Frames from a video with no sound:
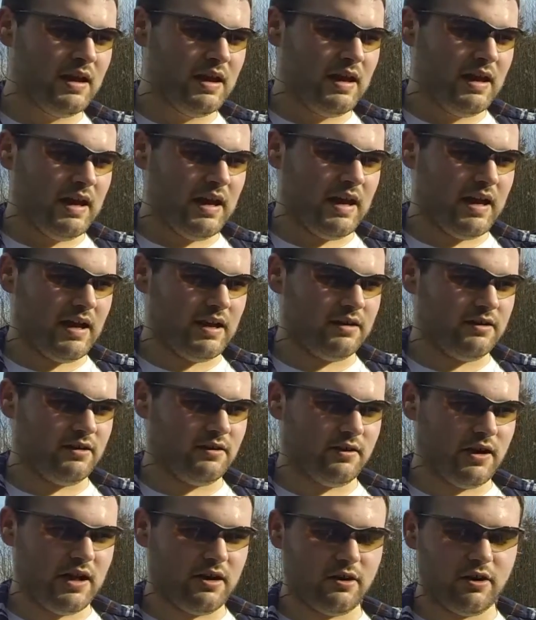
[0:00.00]
and
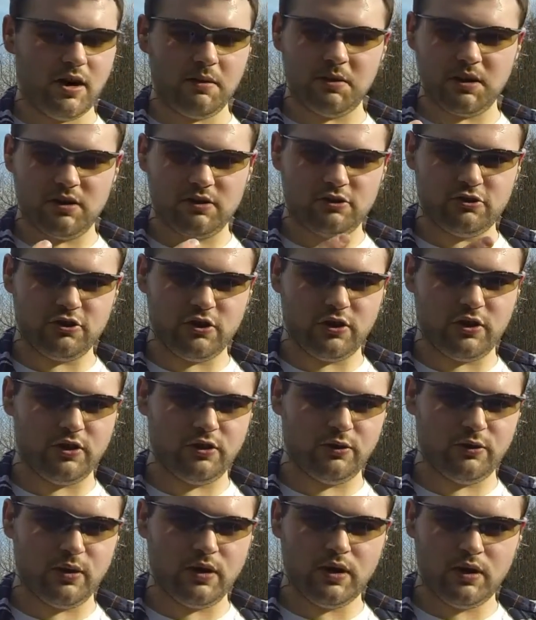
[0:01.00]
later I'm going to show
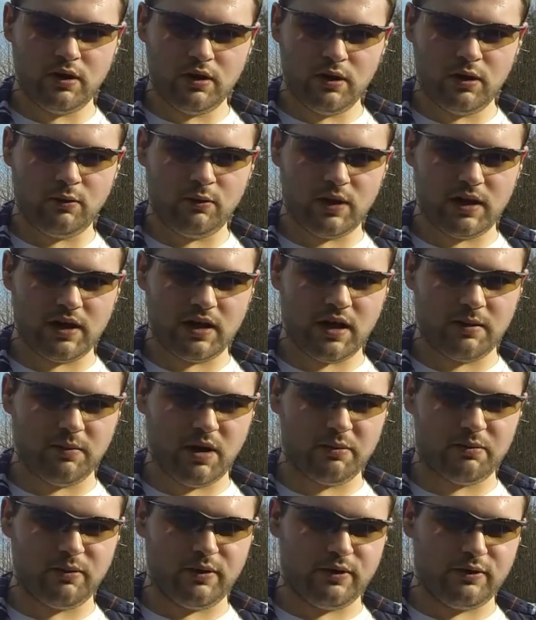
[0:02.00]
you what I came up
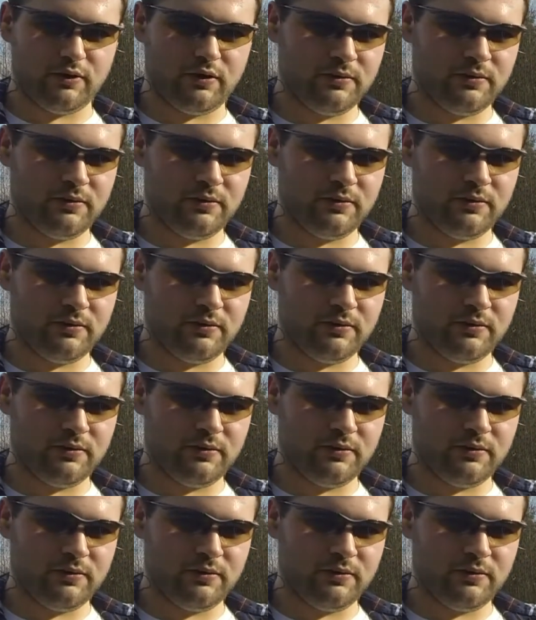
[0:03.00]
with.